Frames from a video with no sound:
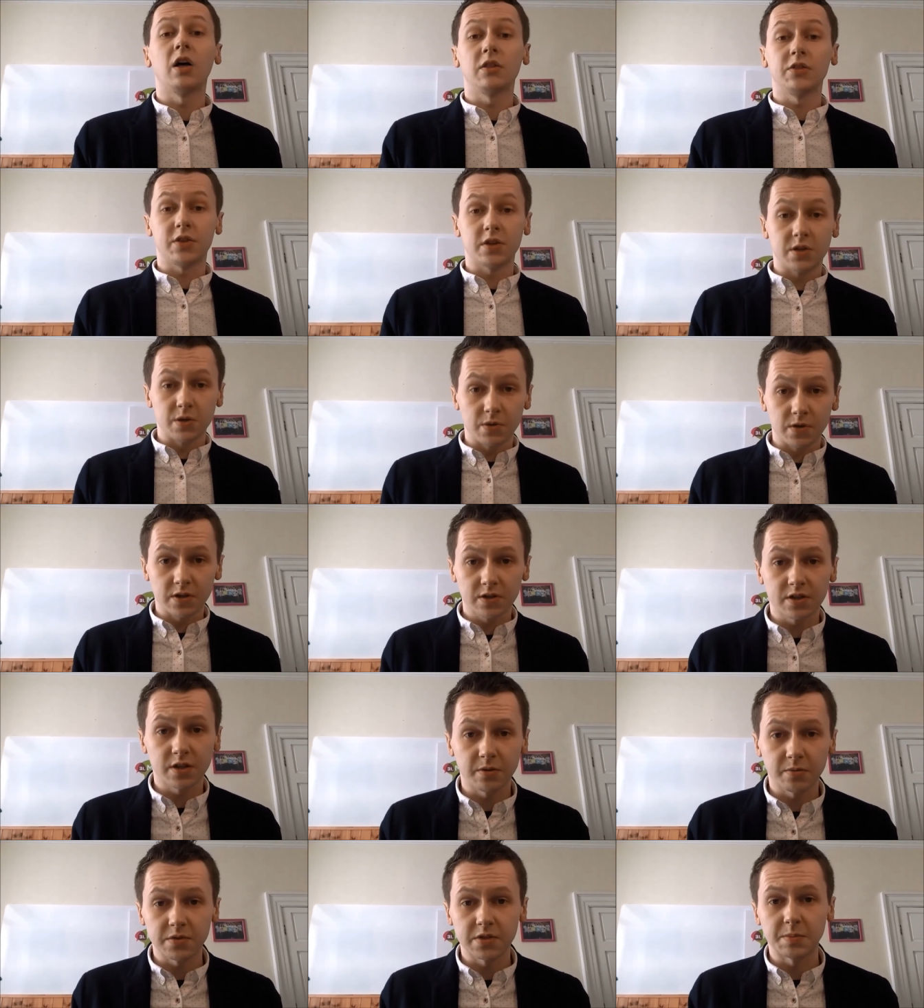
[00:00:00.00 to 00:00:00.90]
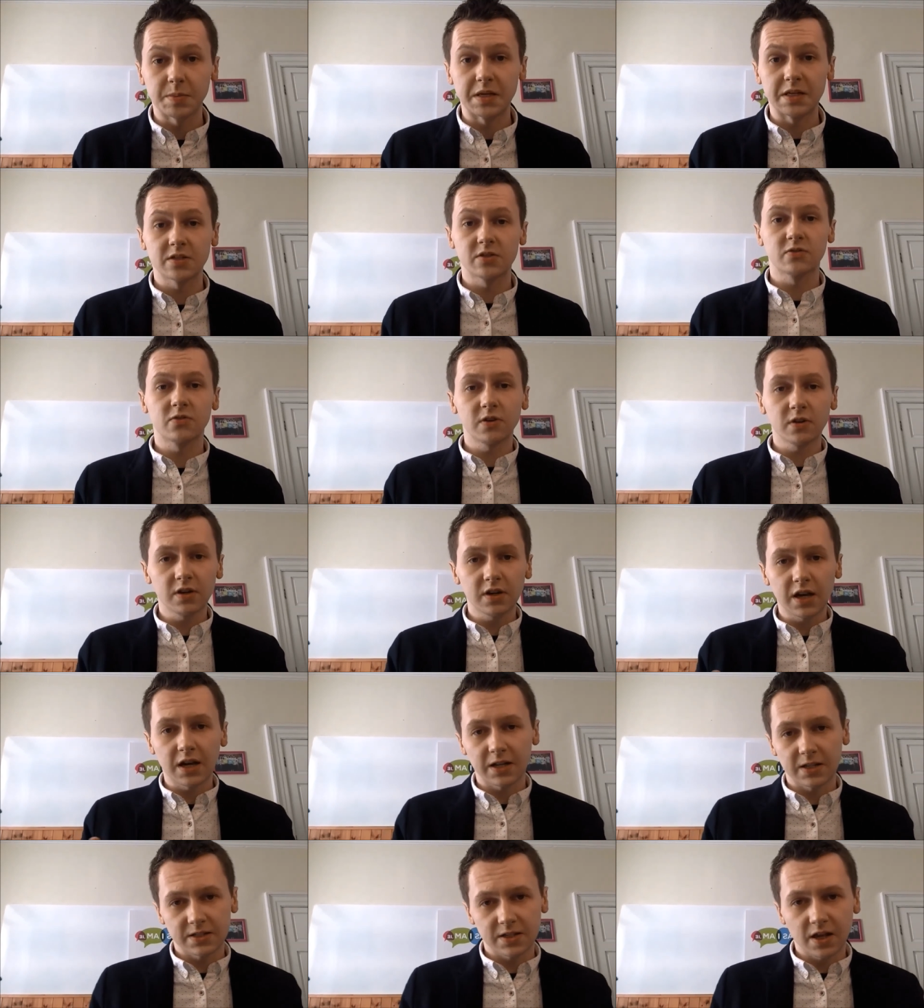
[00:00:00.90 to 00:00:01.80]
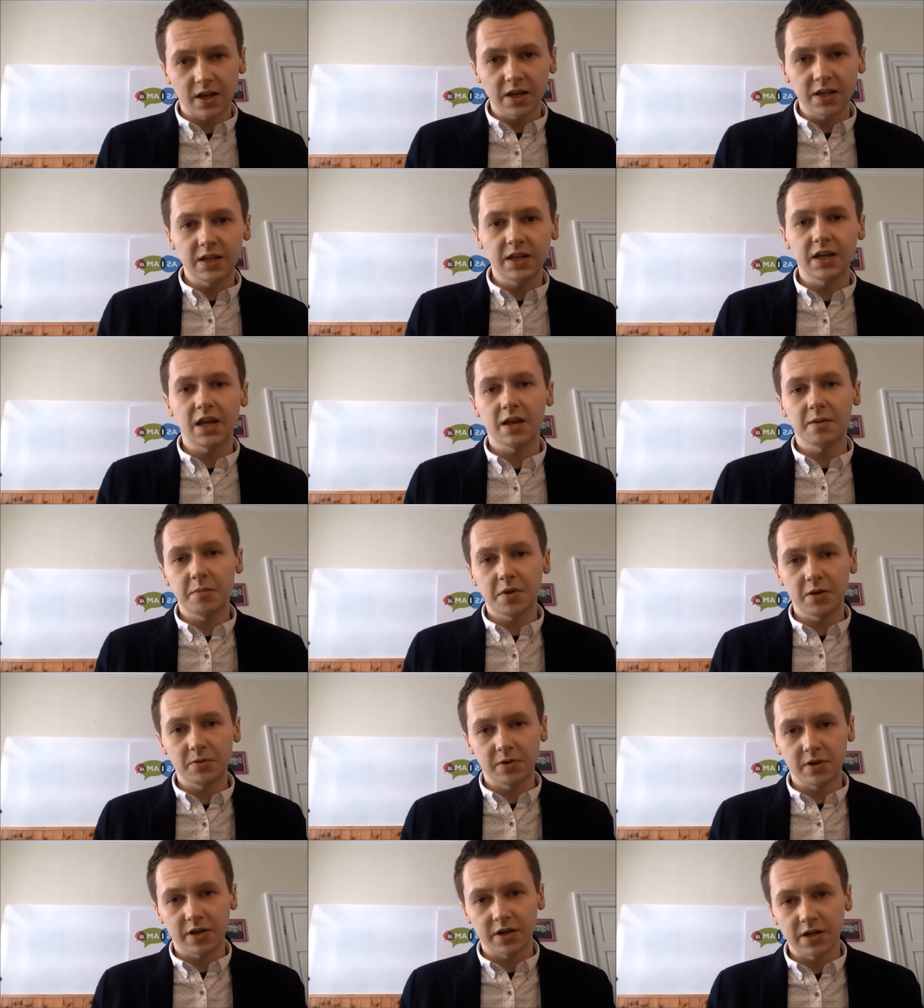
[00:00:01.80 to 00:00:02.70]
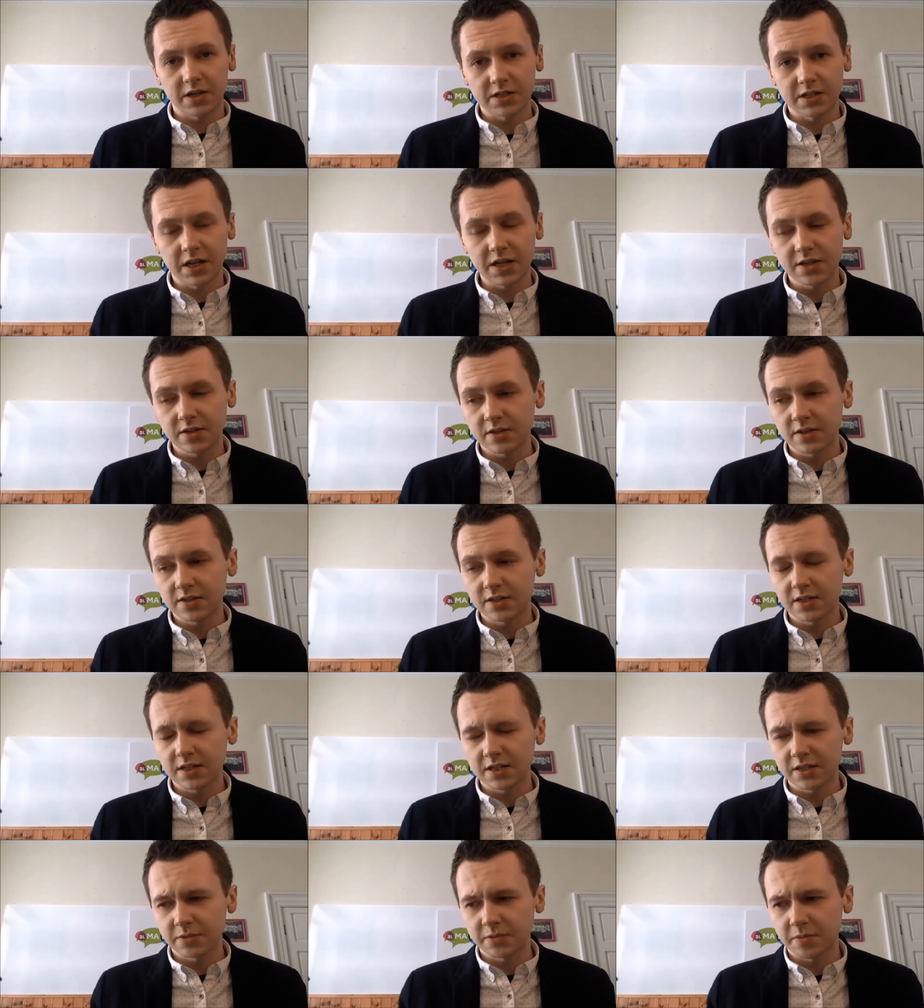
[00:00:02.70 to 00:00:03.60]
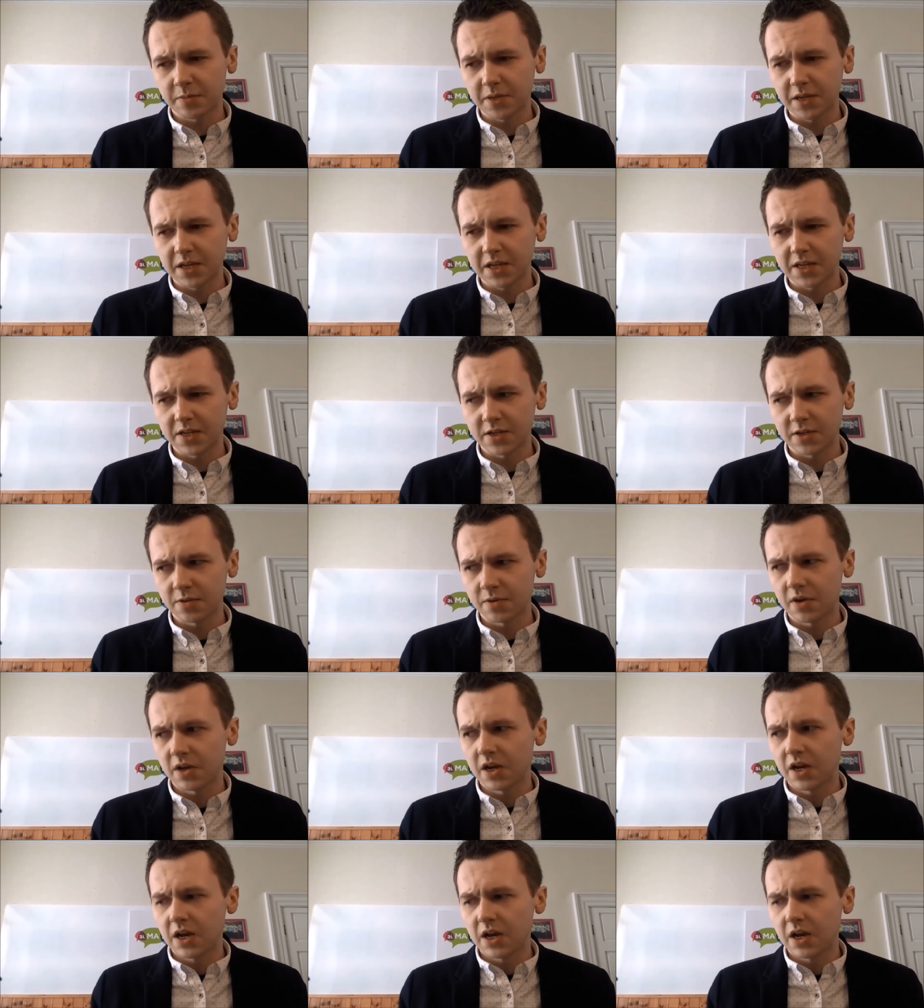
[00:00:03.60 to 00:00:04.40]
the Junior Cert was a big struggle, anxiety came in, organizational skills were a big issue.